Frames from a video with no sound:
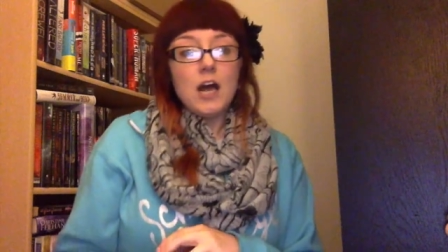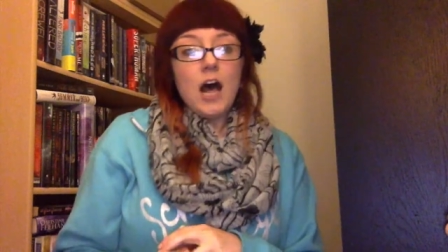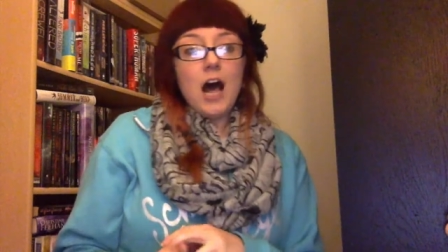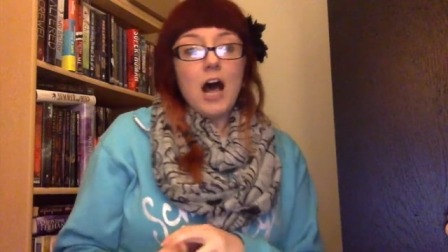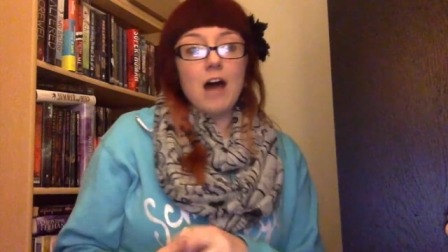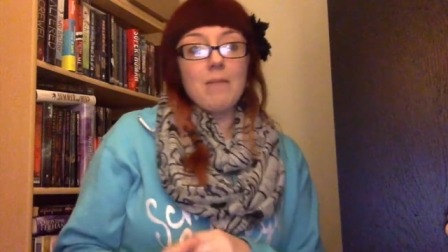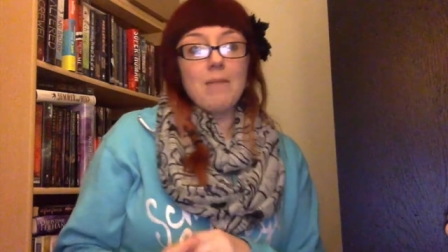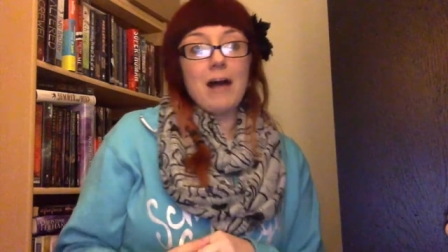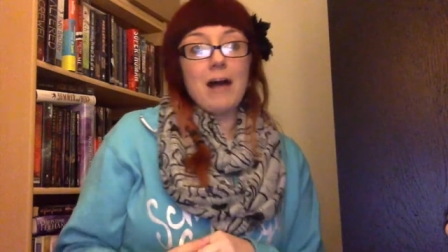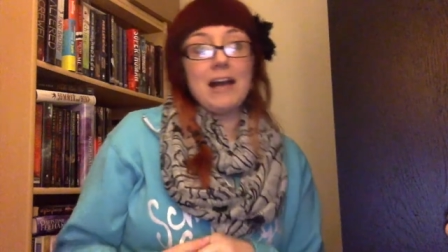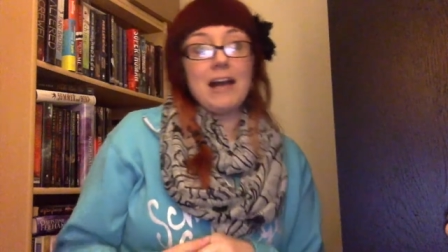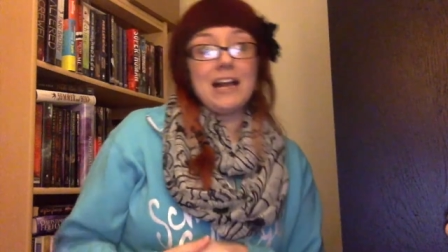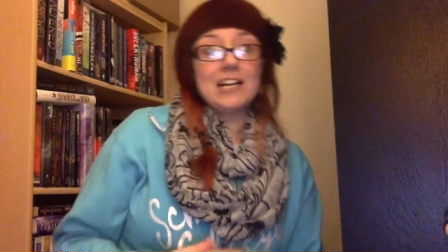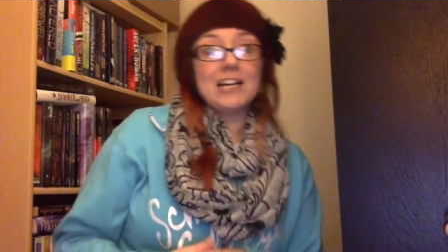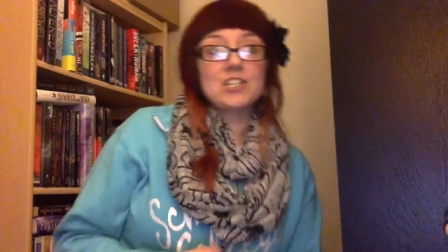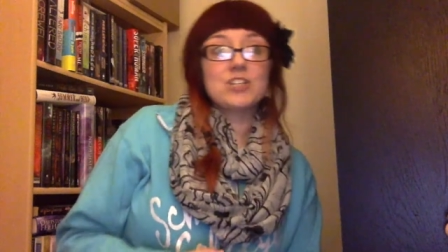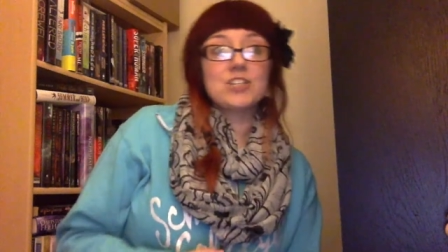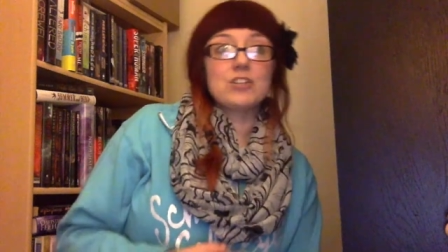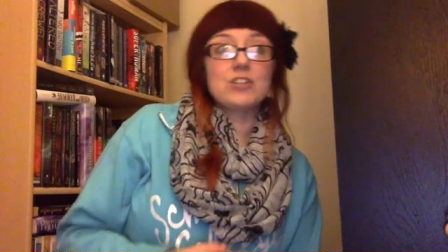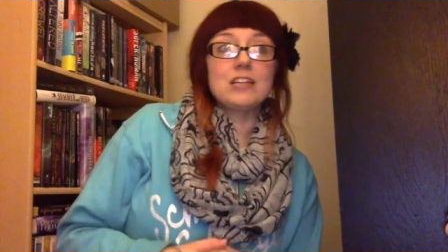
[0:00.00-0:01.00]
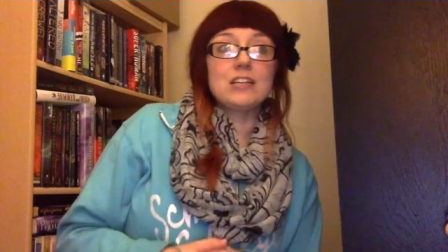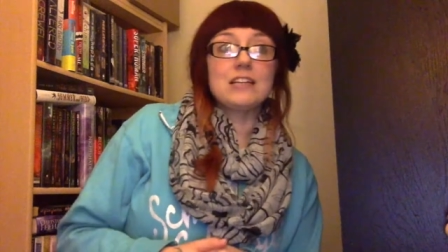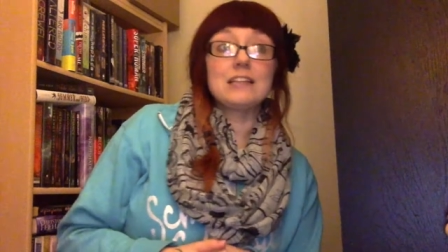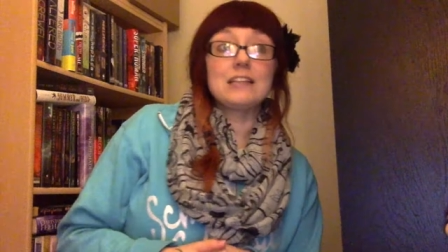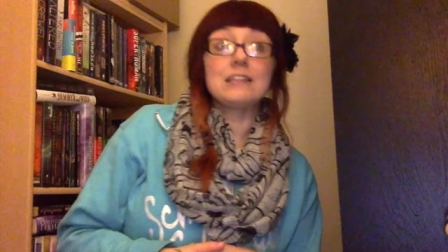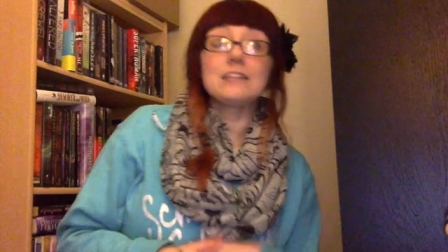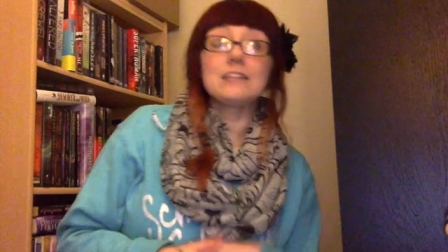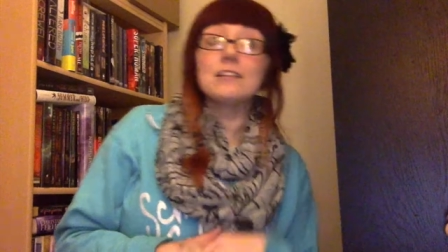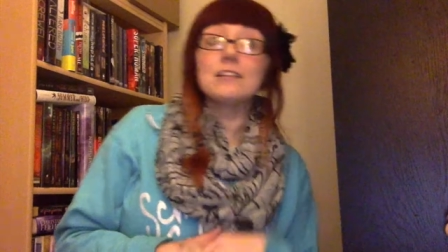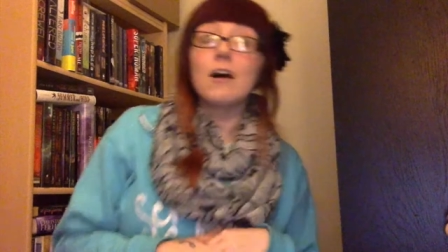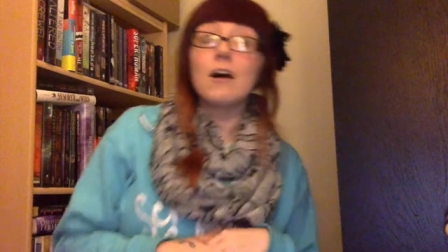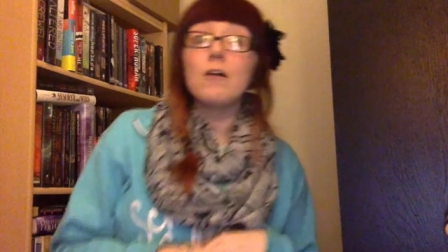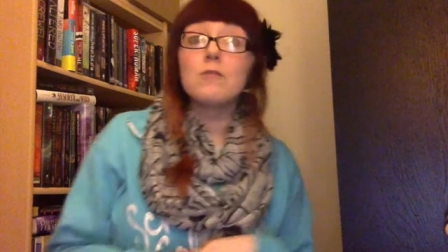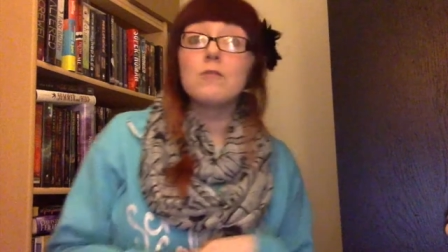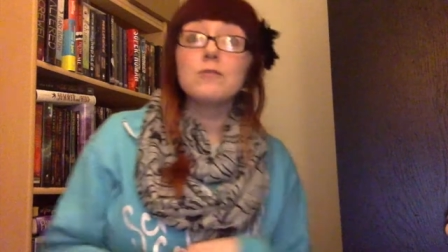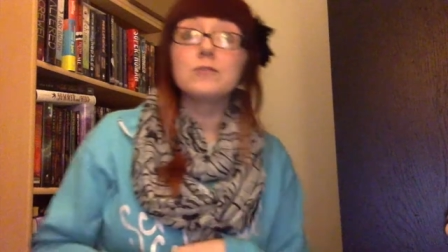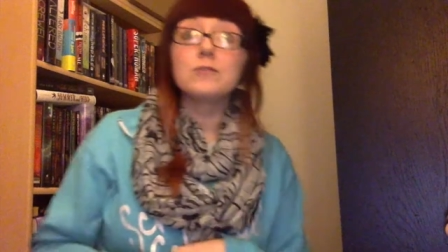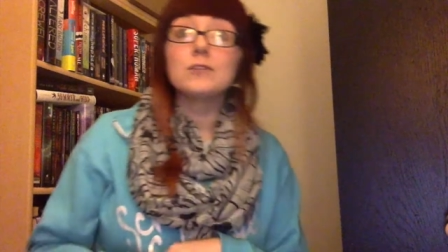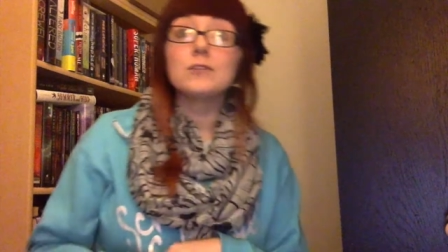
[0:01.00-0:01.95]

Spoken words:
I actually love